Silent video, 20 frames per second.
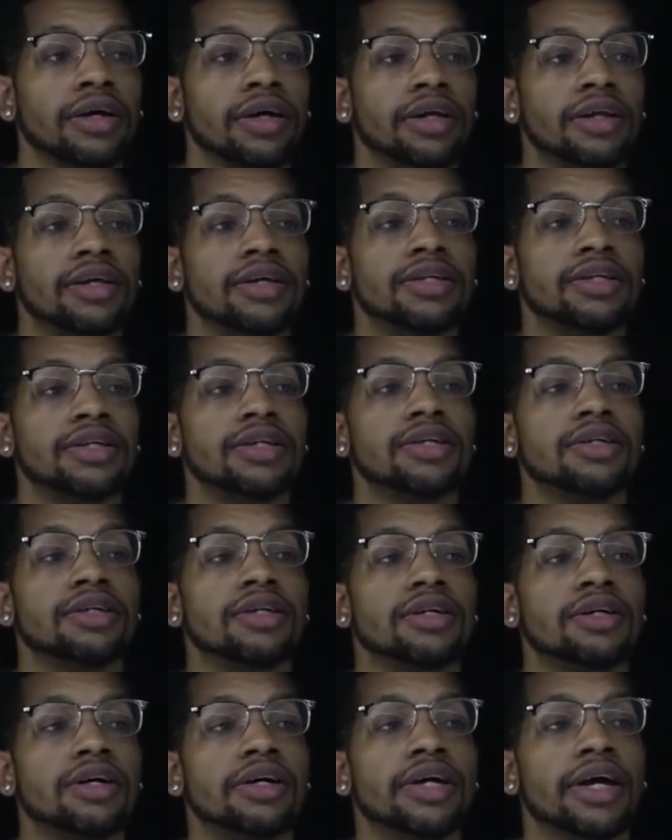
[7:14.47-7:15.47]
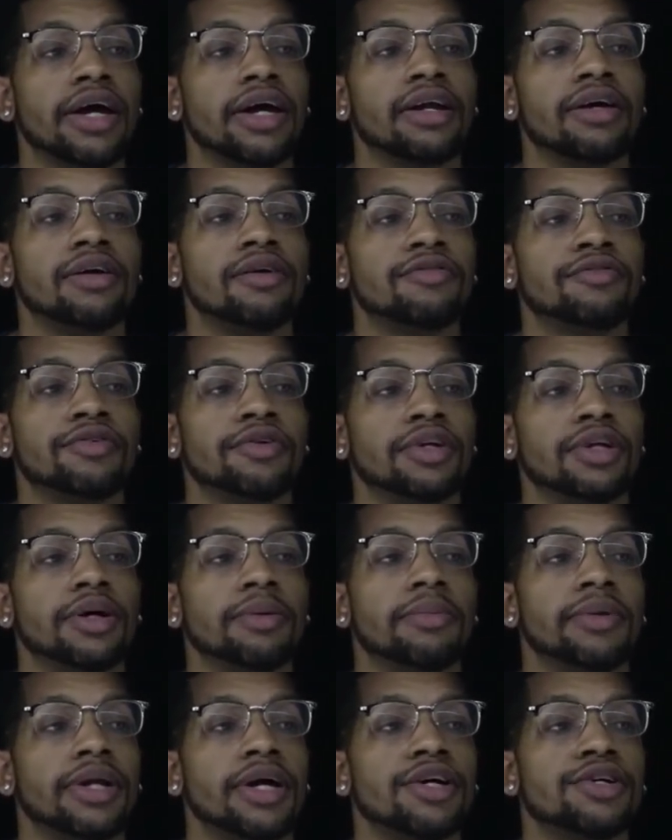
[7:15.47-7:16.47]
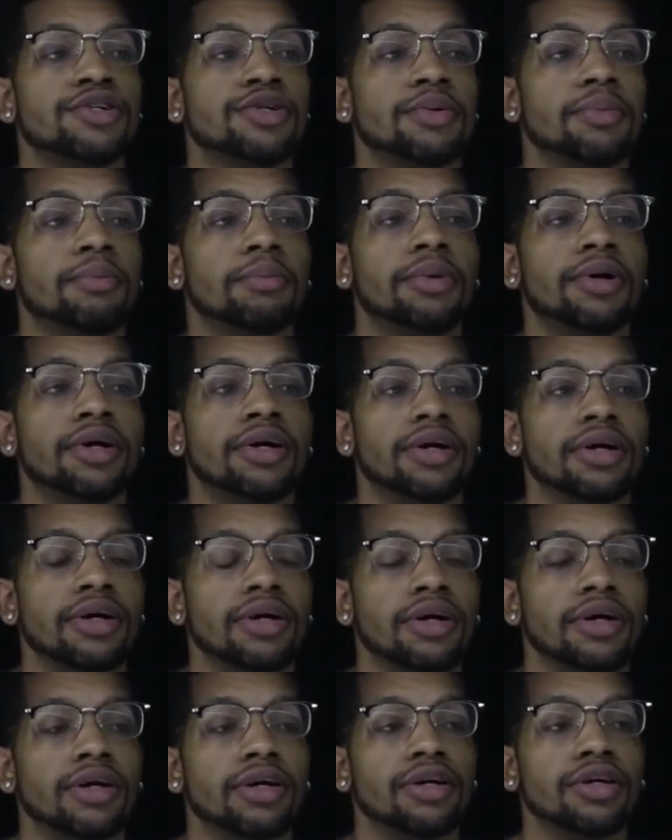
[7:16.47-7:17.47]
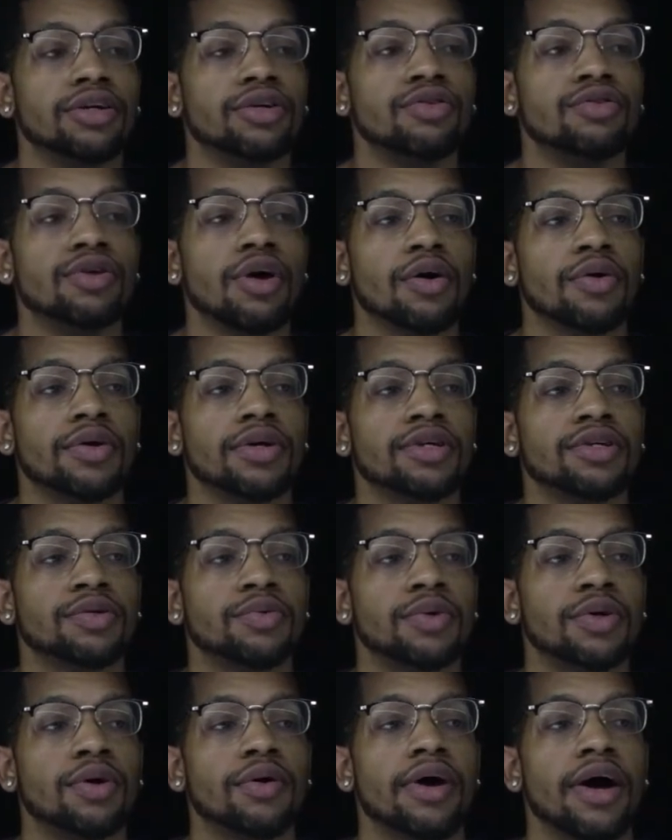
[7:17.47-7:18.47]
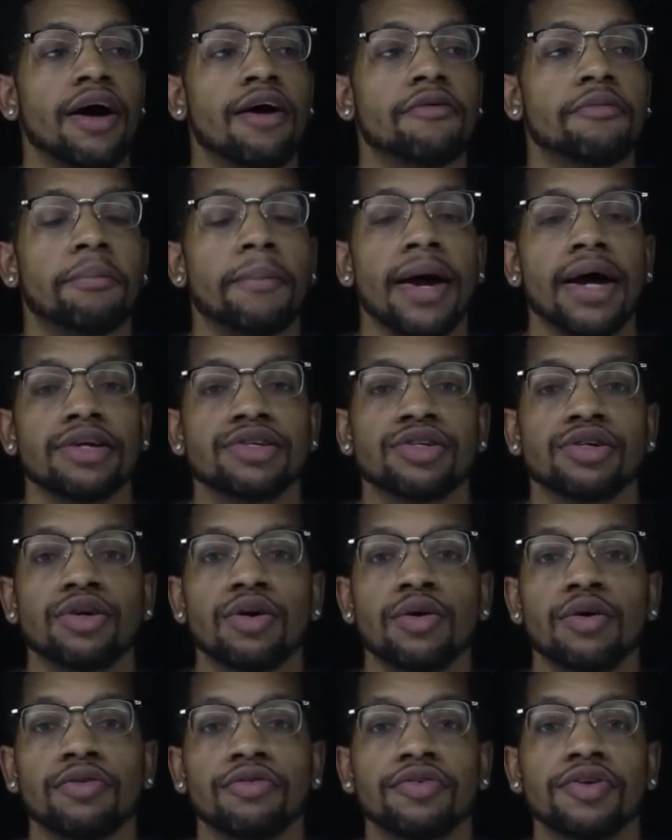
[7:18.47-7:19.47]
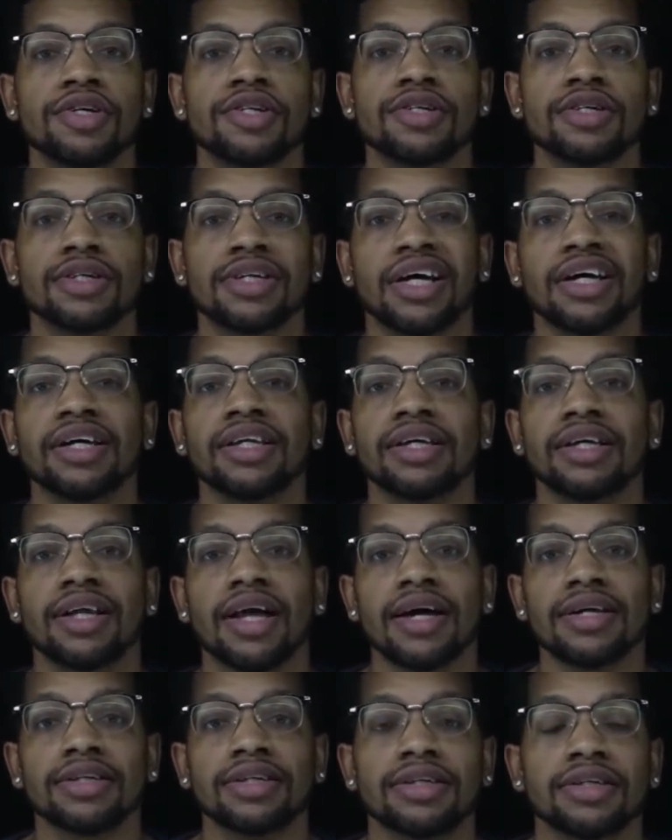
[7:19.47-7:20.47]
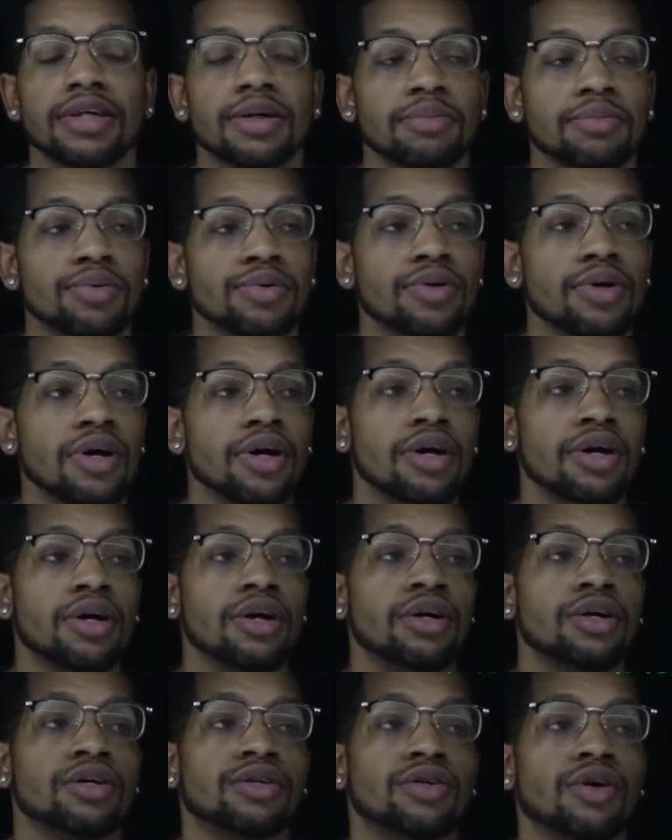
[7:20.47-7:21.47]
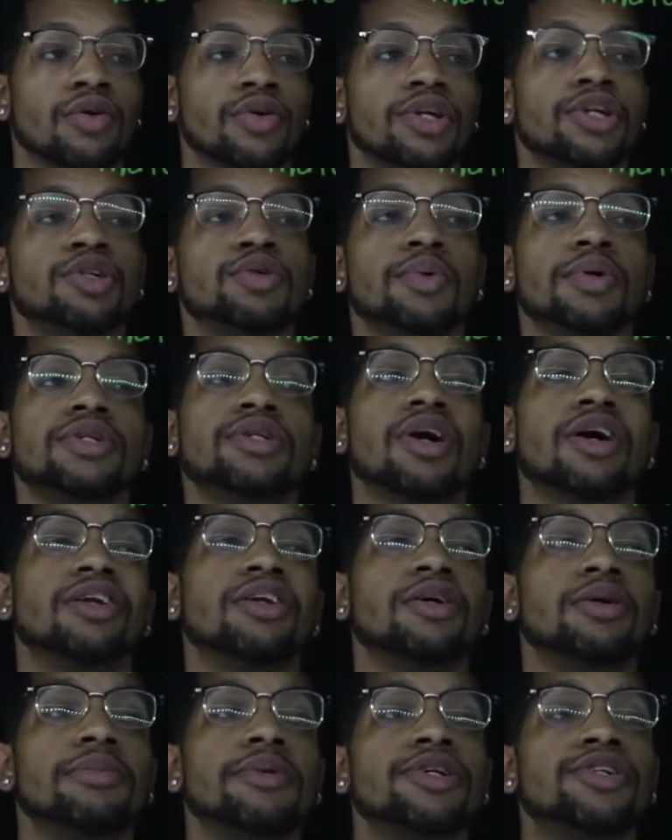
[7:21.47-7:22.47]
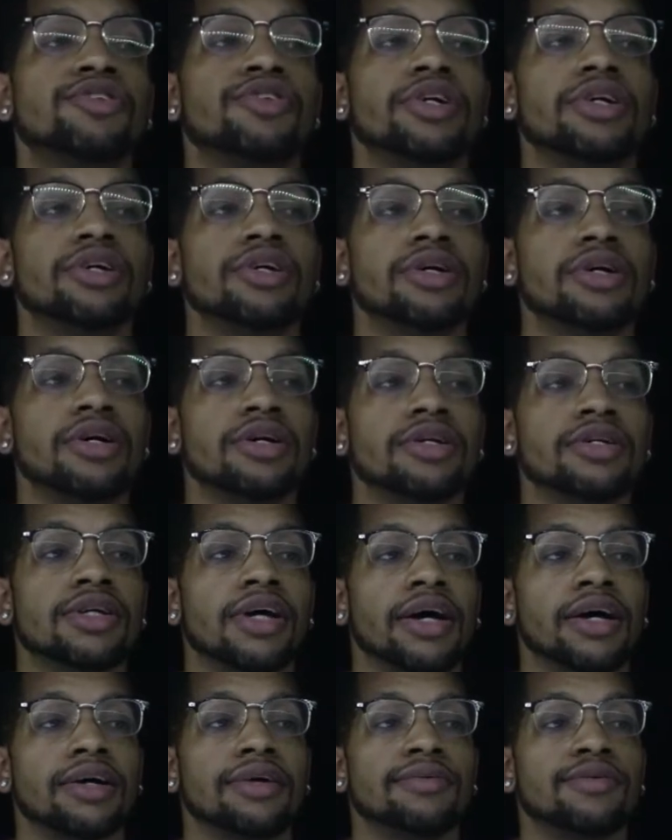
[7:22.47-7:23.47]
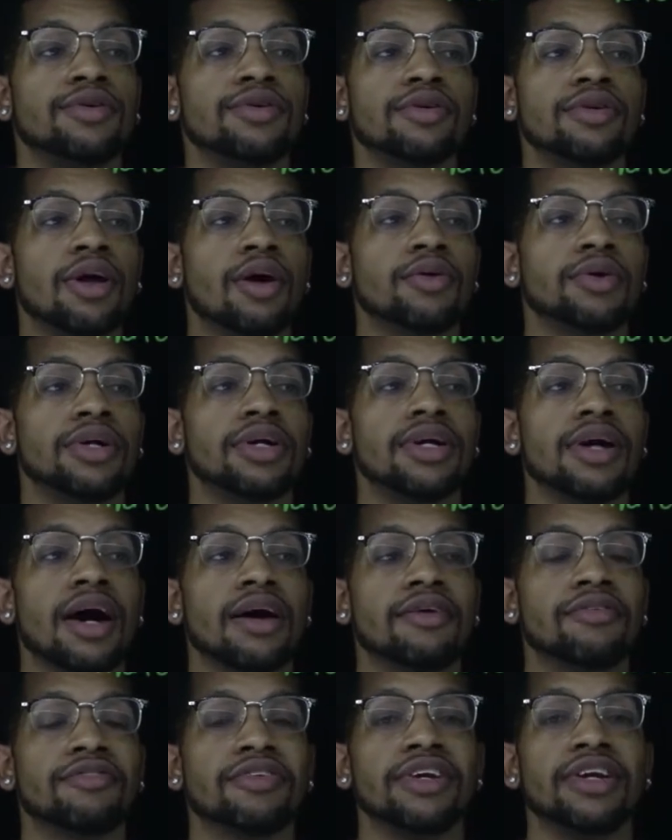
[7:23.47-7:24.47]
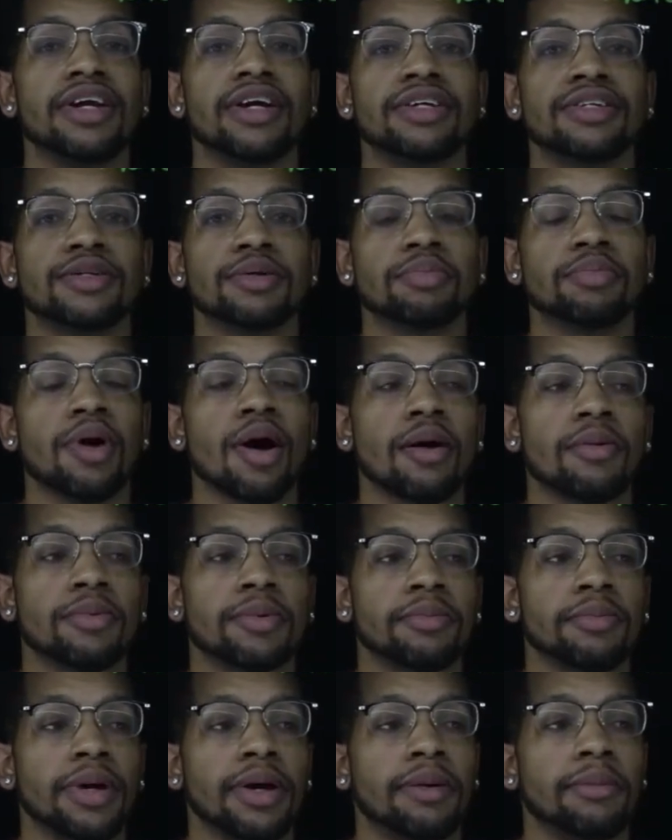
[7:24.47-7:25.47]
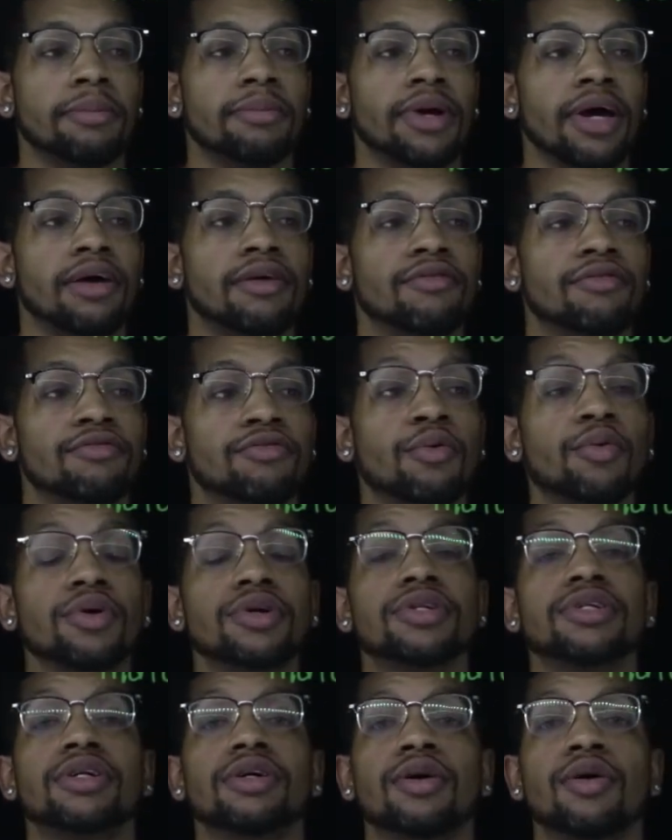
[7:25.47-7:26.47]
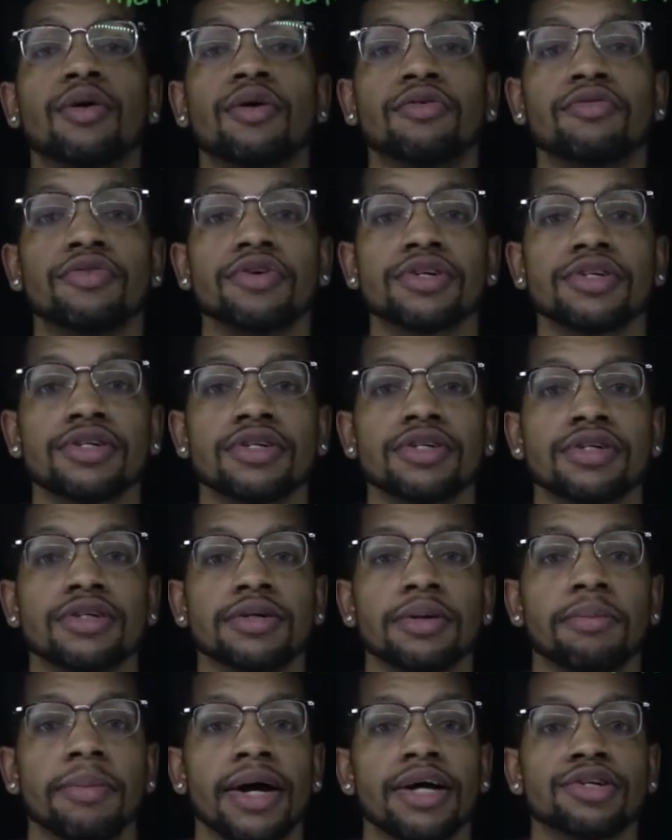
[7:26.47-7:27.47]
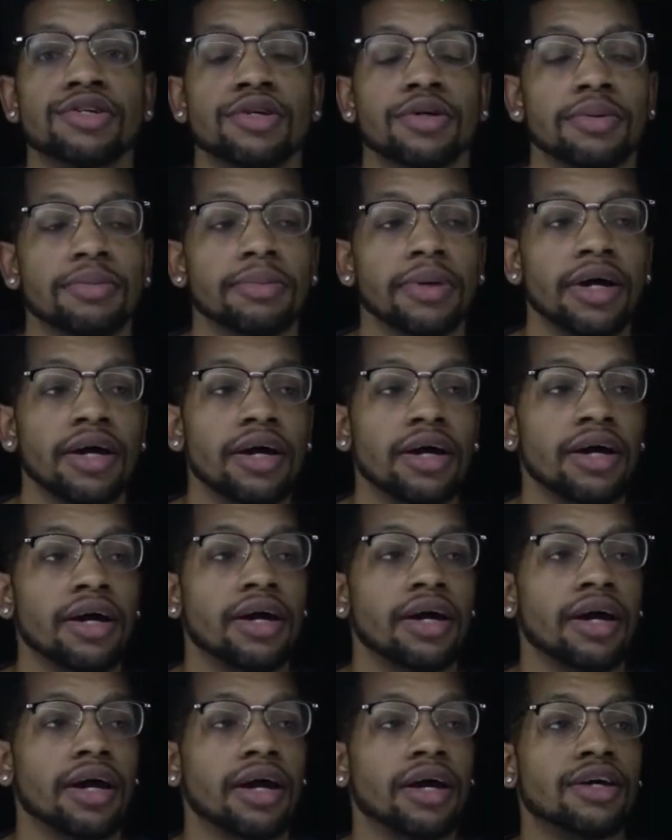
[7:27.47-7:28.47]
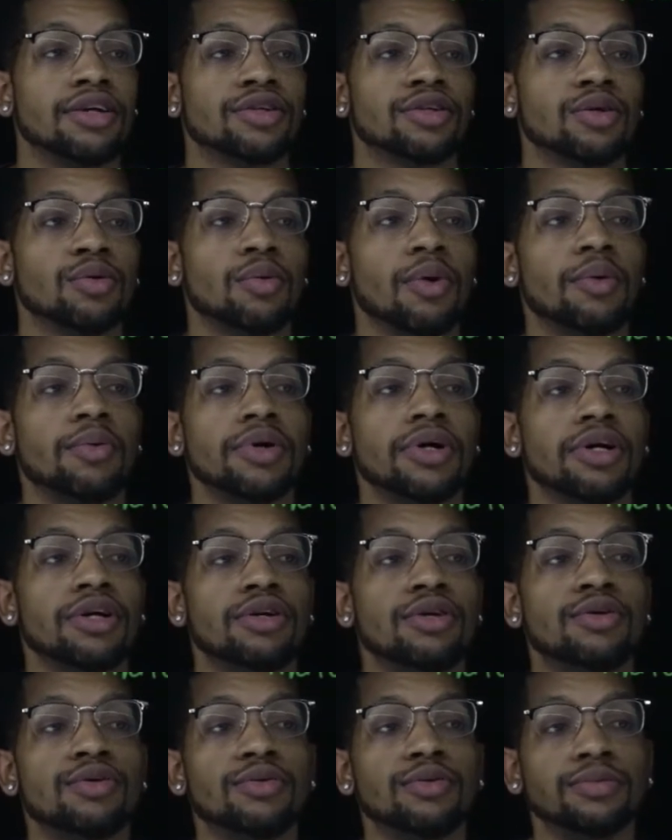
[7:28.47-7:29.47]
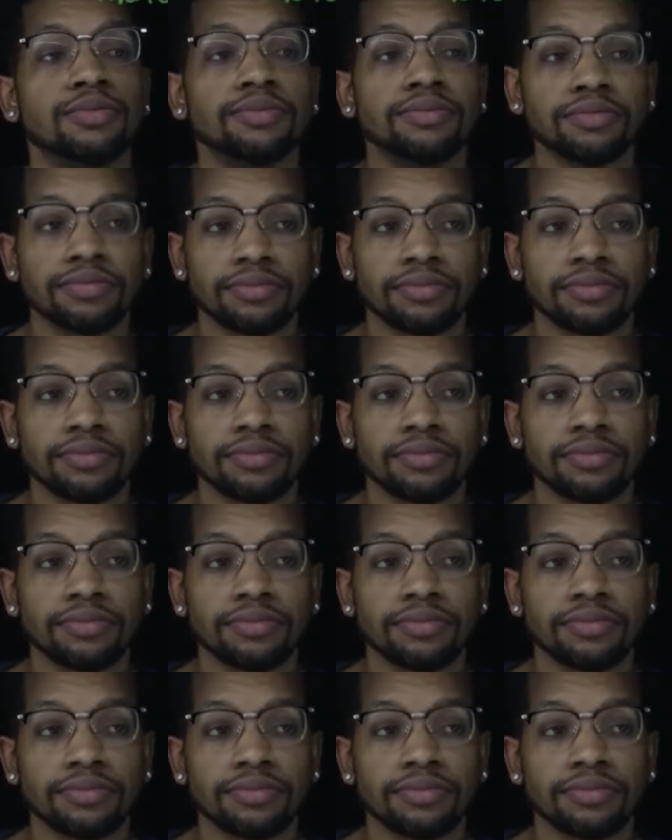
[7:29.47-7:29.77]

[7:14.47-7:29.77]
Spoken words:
this is a good candidate for elimination, but you notice we don't have matching coefficients like in the last example. So these ones are a little bit trickier because like you low-key got to finesse the problem and force the coefficients to match up. And so what we can do